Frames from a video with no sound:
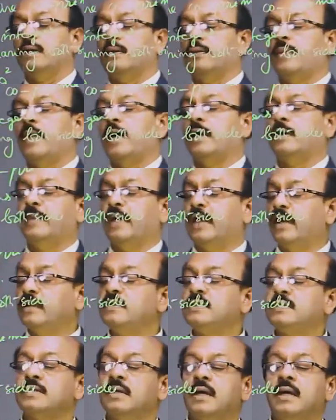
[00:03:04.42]
That
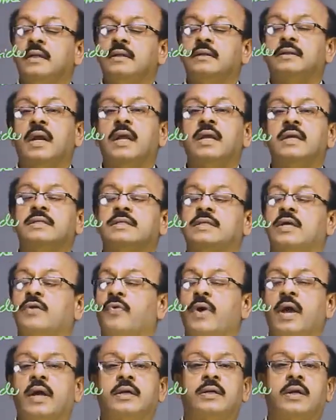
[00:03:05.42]
means 3 is a
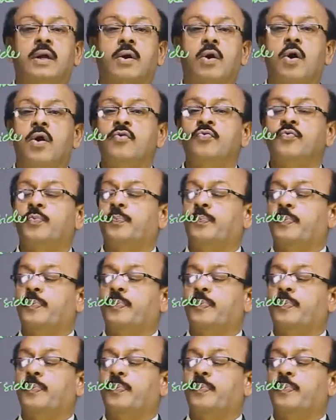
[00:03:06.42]
factor of